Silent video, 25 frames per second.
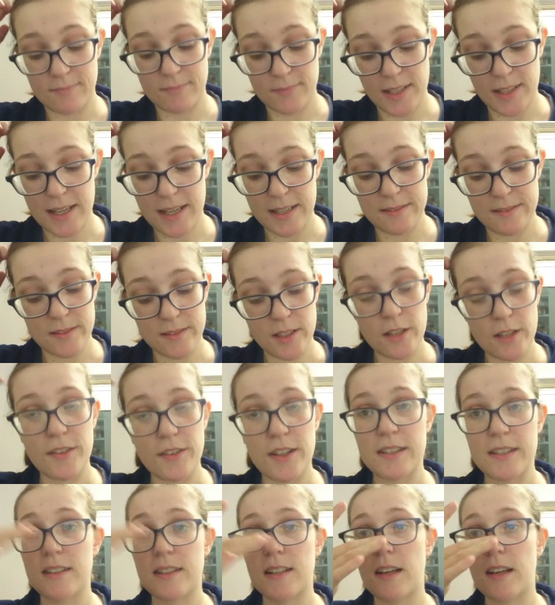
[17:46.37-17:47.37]
then don't
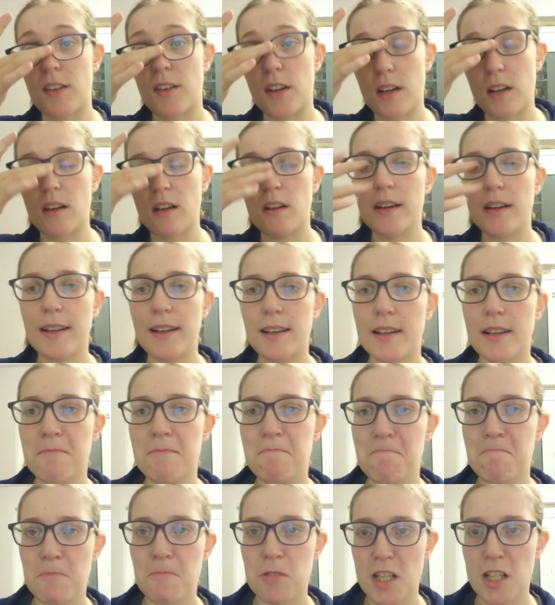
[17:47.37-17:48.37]
forget to give it a like,
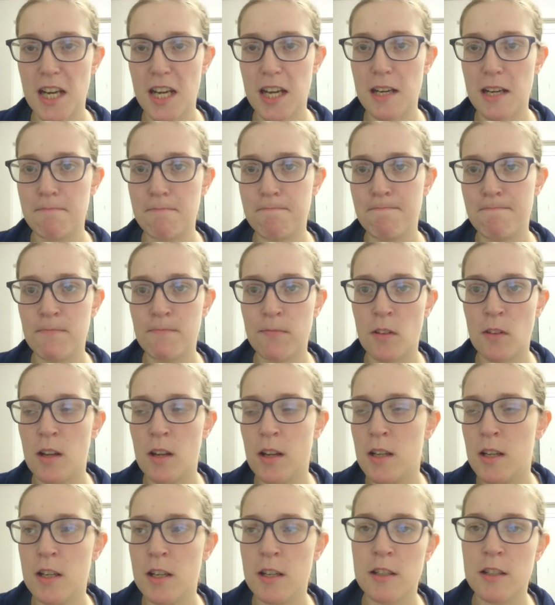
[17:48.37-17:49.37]
share,
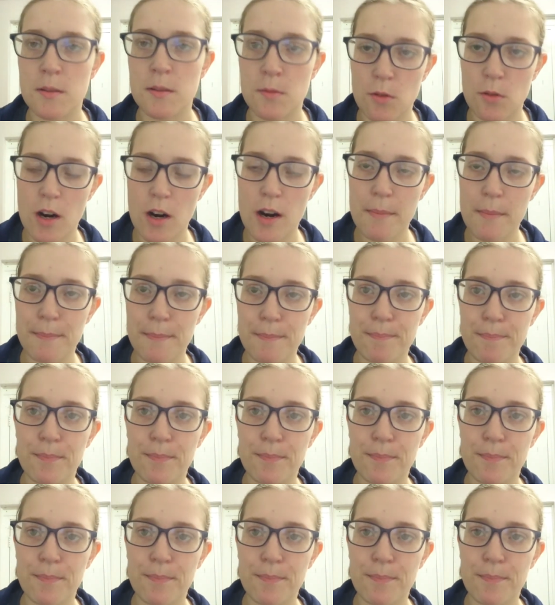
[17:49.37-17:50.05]
subscribe,